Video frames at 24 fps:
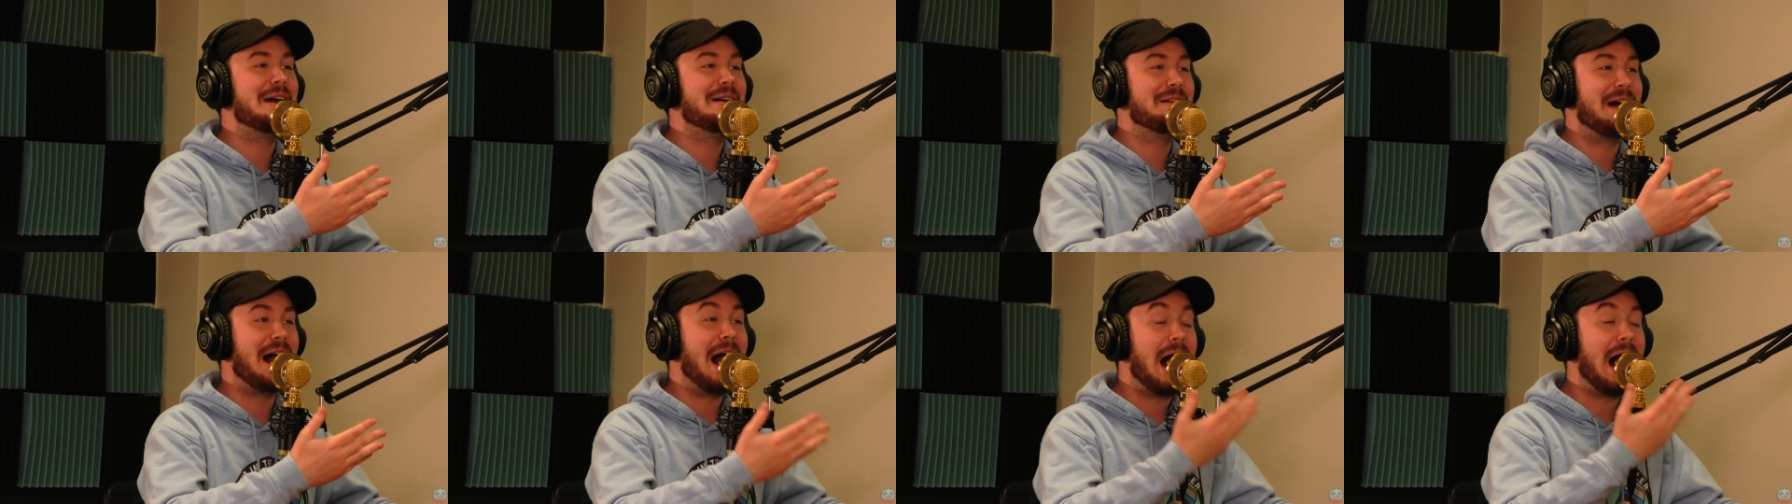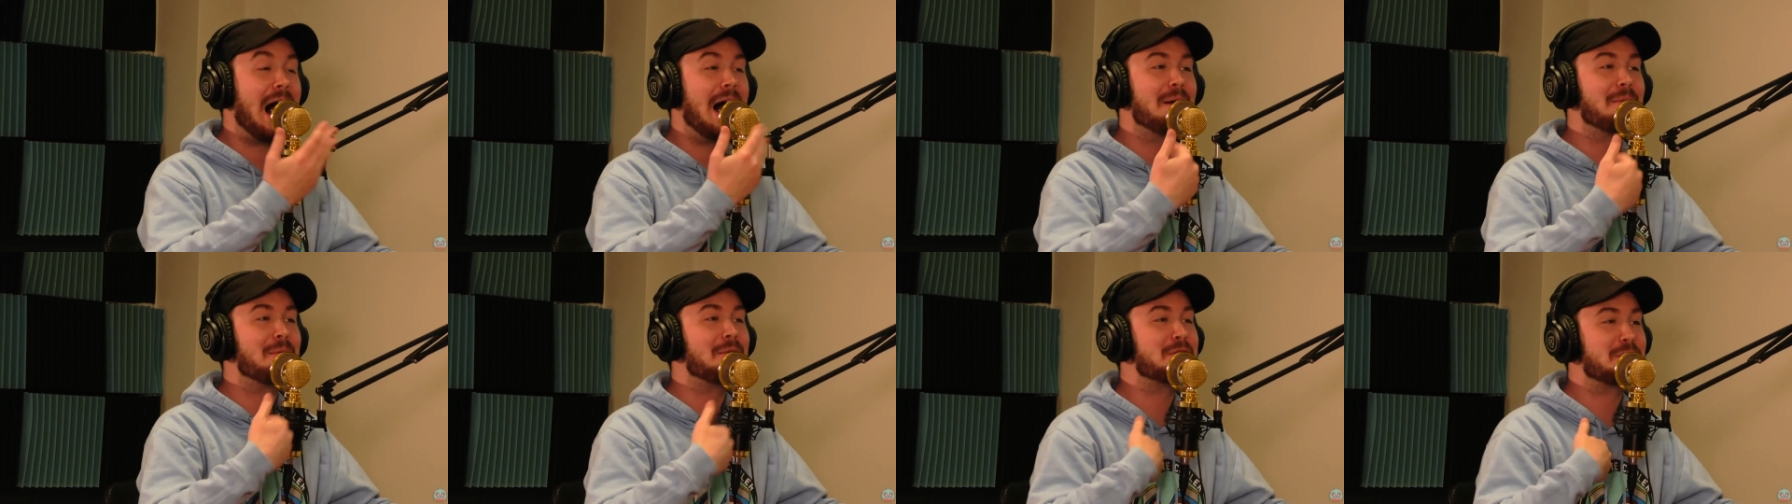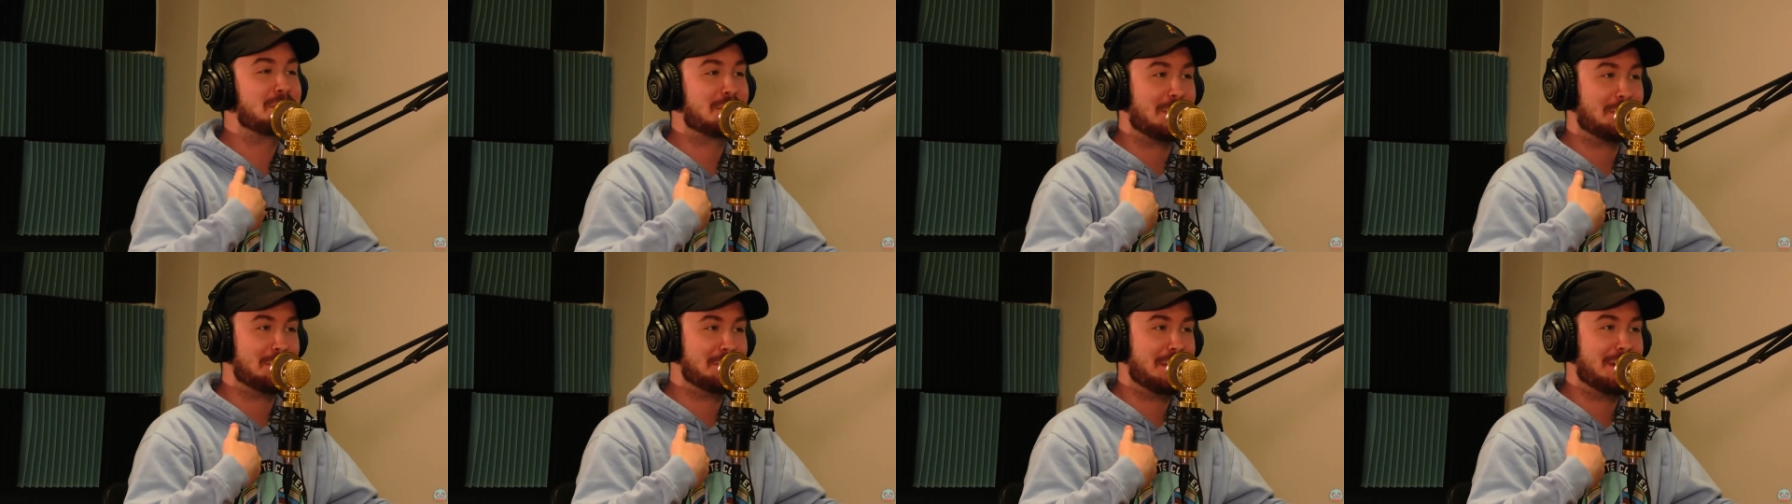I was
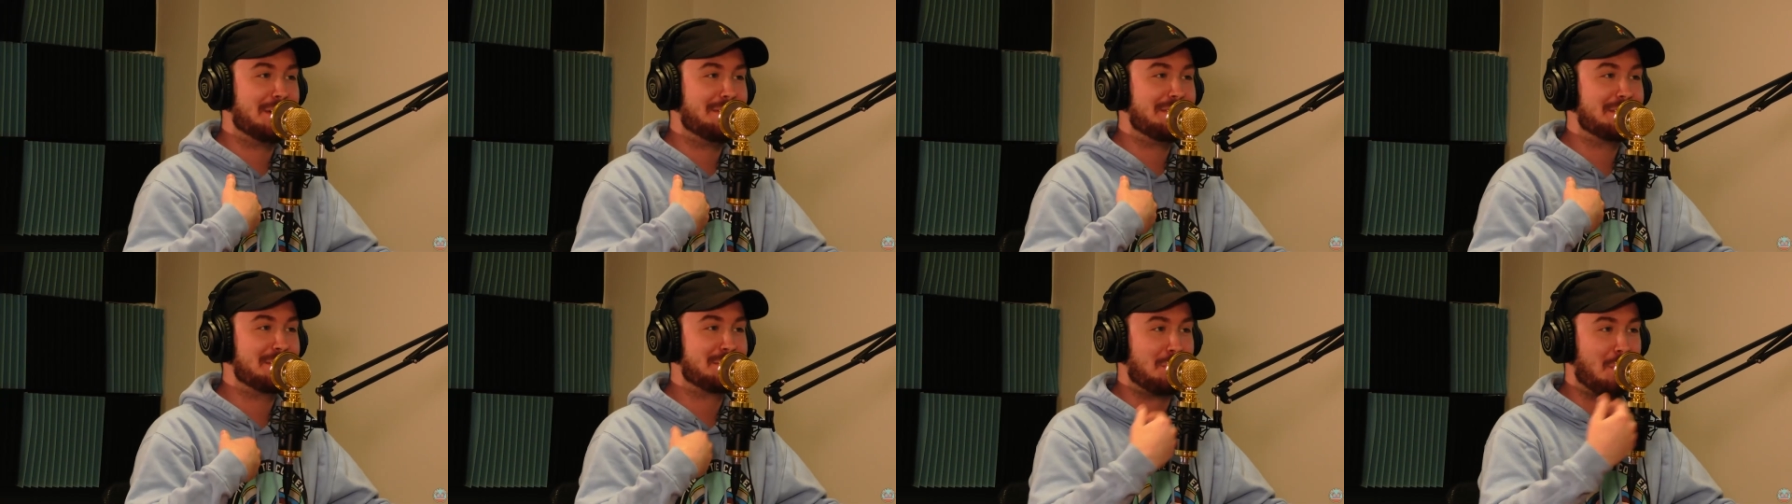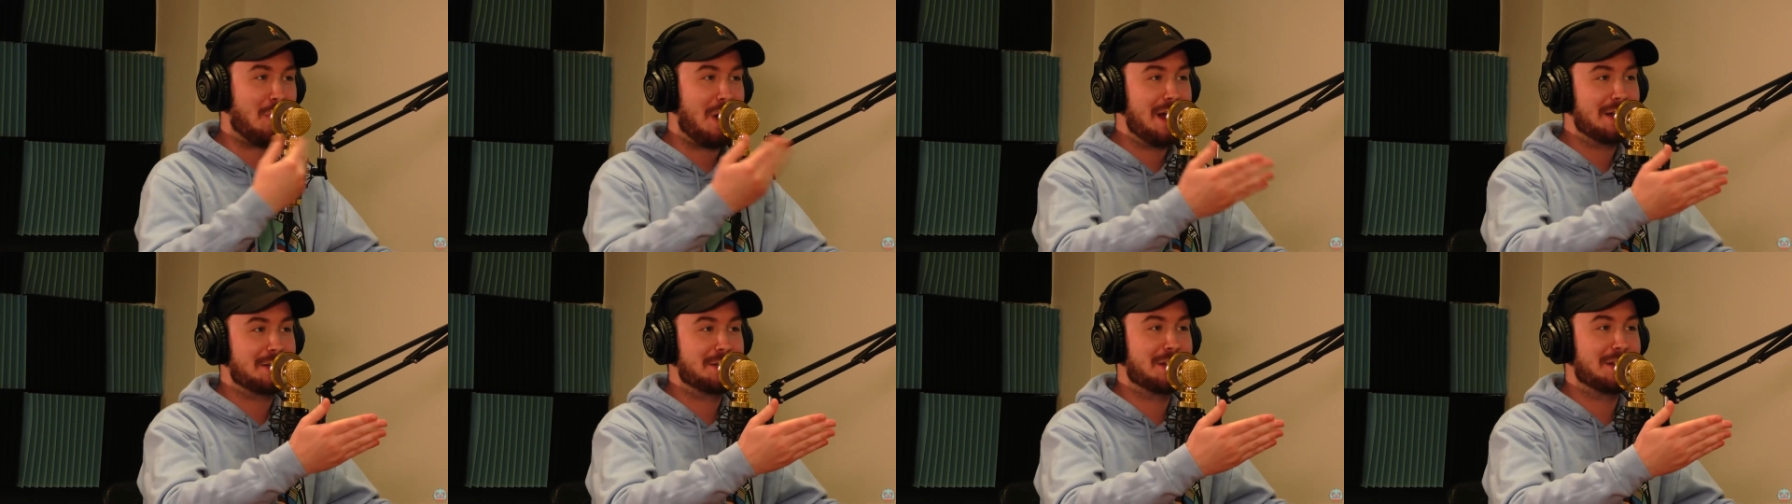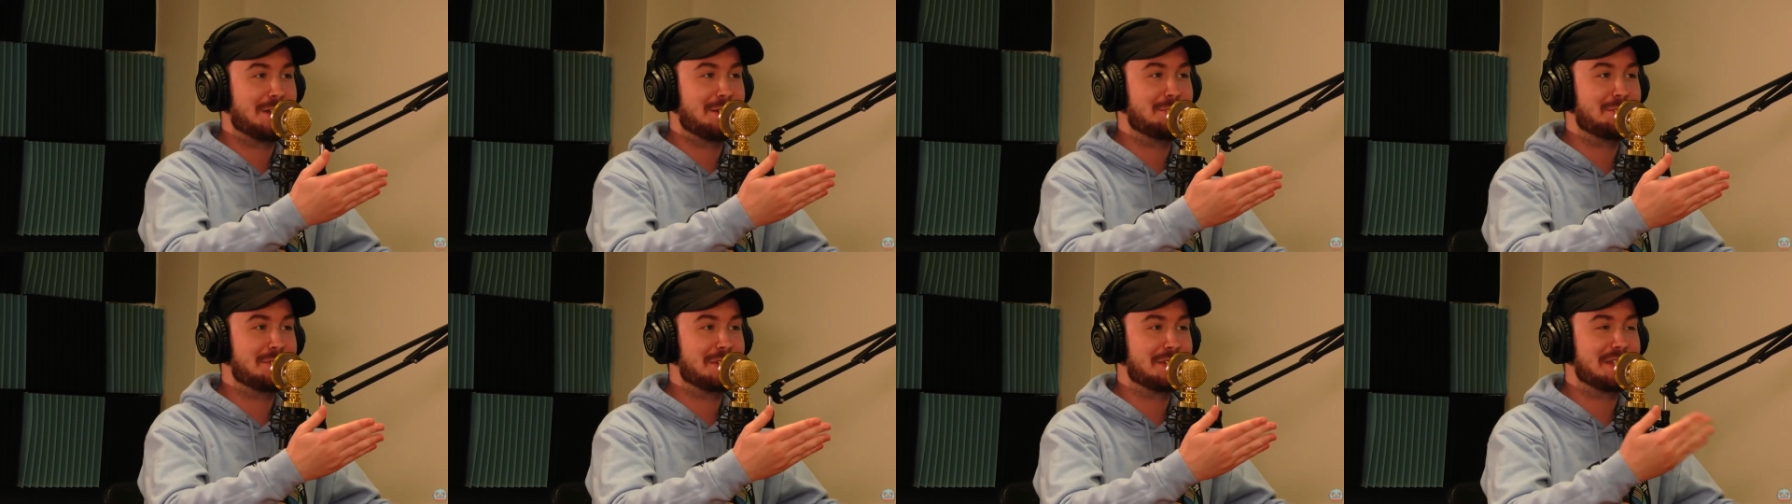so nervous watching you
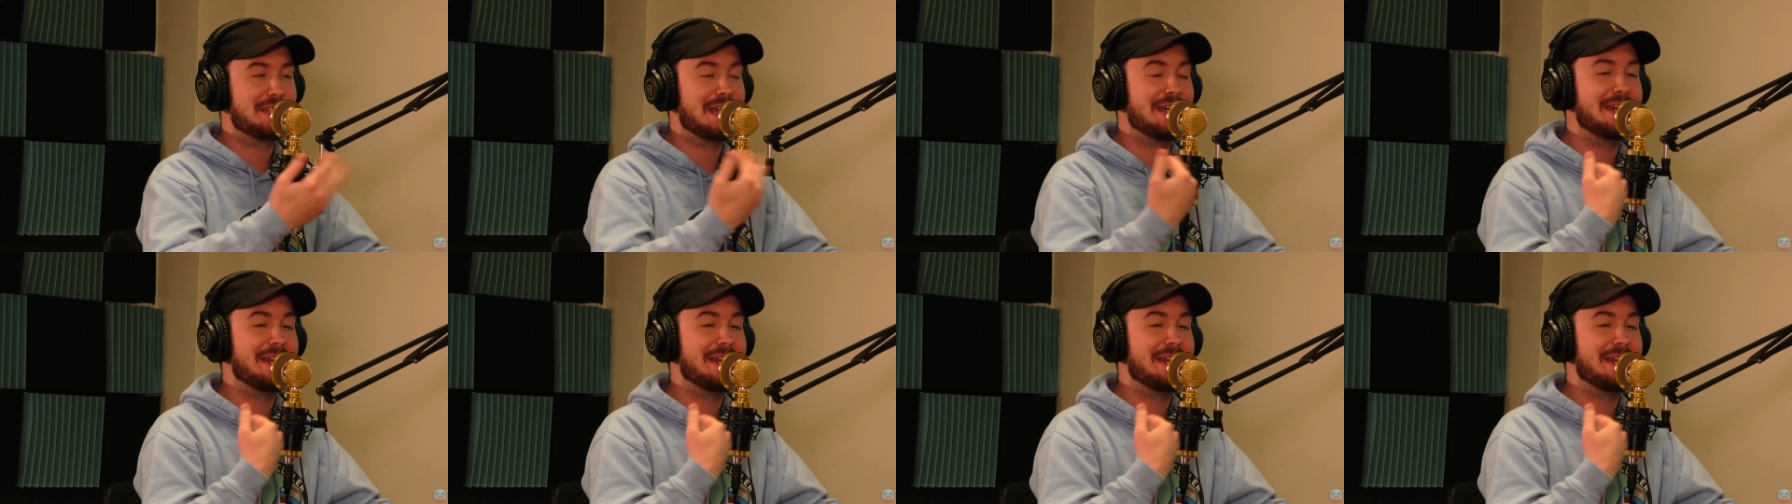just then.